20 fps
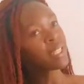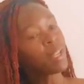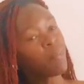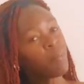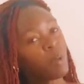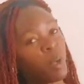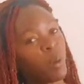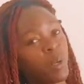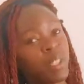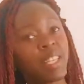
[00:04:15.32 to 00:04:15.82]
let
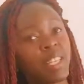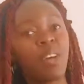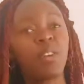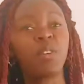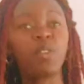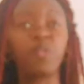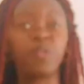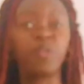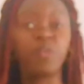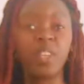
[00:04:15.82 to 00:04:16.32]
me know what kind
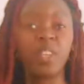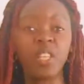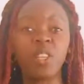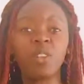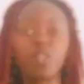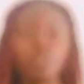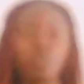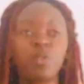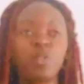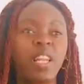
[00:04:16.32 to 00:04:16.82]
of
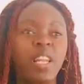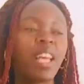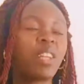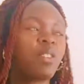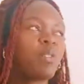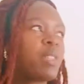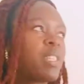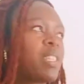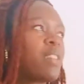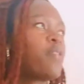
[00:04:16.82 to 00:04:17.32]
videos you'd like
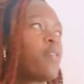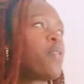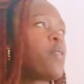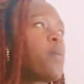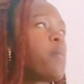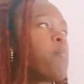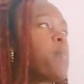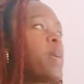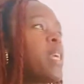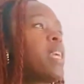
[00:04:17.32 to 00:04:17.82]
to see
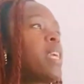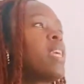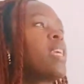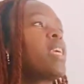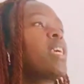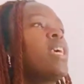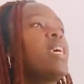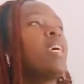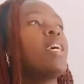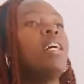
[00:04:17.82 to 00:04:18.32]
from
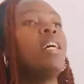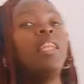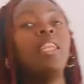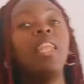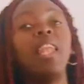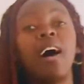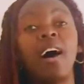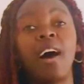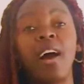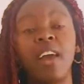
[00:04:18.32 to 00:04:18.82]
me,
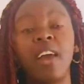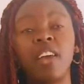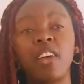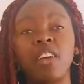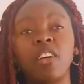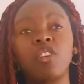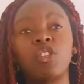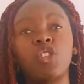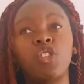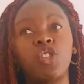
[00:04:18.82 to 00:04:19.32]
like,
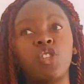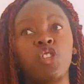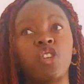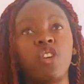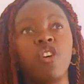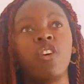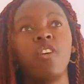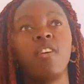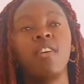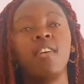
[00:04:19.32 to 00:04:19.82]

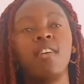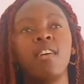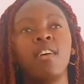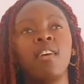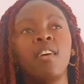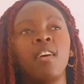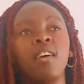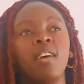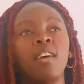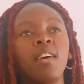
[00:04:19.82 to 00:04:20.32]
share,
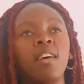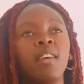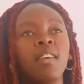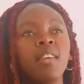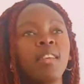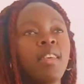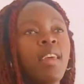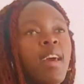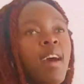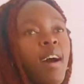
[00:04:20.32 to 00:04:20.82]

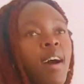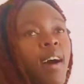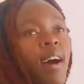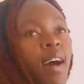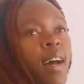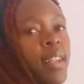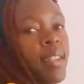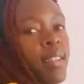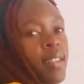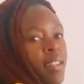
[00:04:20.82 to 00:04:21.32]
yeah,
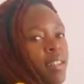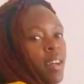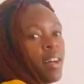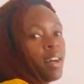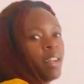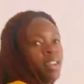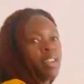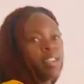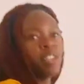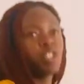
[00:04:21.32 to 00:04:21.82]
and
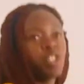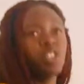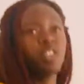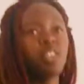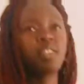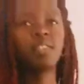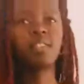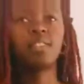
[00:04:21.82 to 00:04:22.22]
let's just